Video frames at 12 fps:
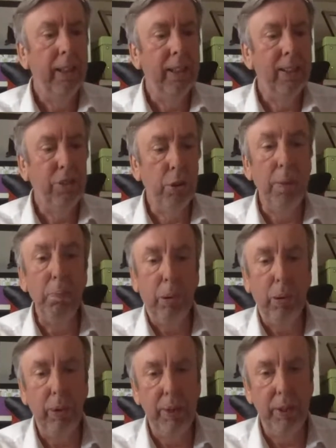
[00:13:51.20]
to
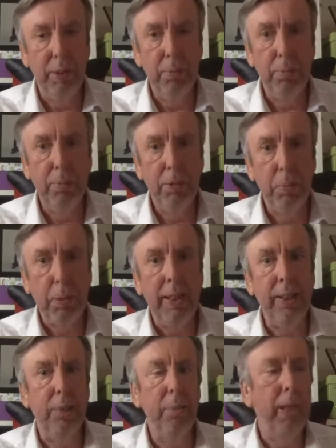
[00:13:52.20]
employ them, to pay
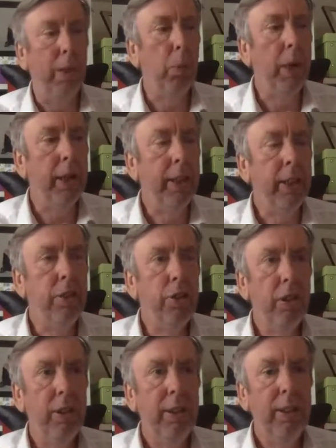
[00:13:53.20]
them that wage,
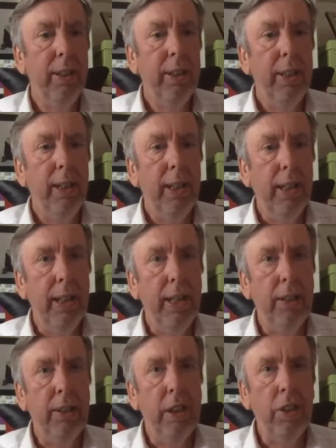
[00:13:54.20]
and
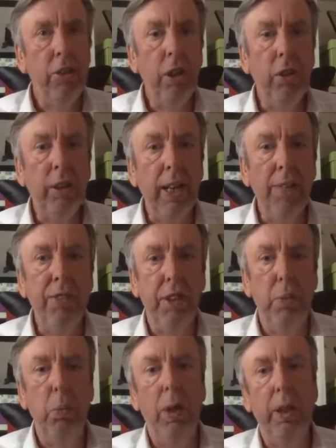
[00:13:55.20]
to look after
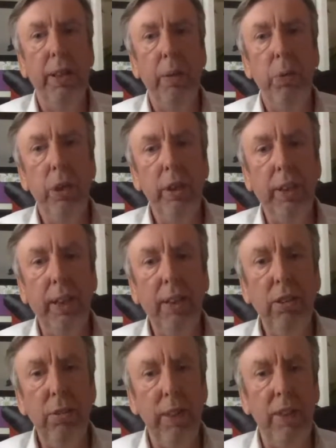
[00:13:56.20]
them while they're working,
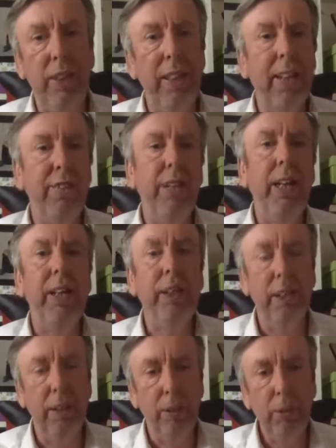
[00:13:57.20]
to actually add
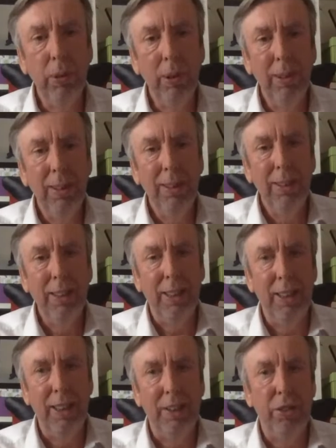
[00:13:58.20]
value
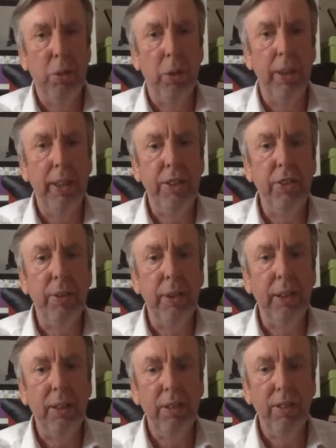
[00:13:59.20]
to what they're
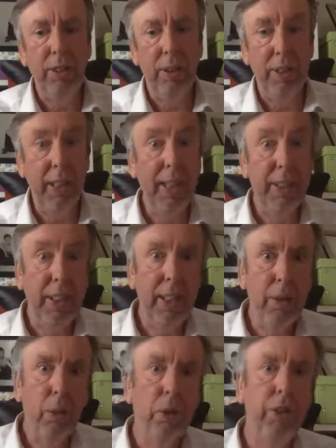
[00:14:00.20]
doing. So
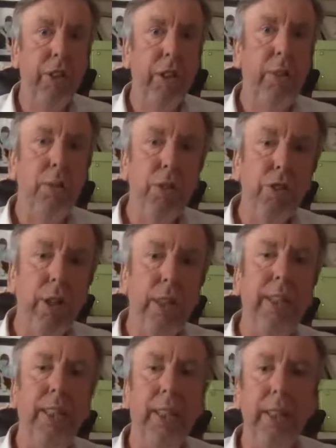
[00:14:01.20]
they're also
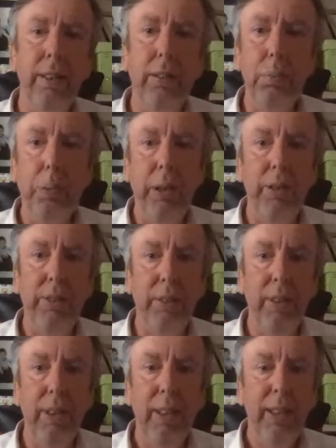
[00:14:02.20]
training that young
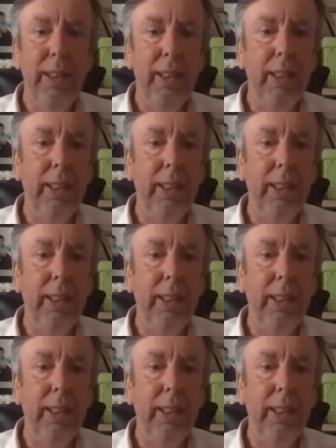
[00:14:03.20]
person and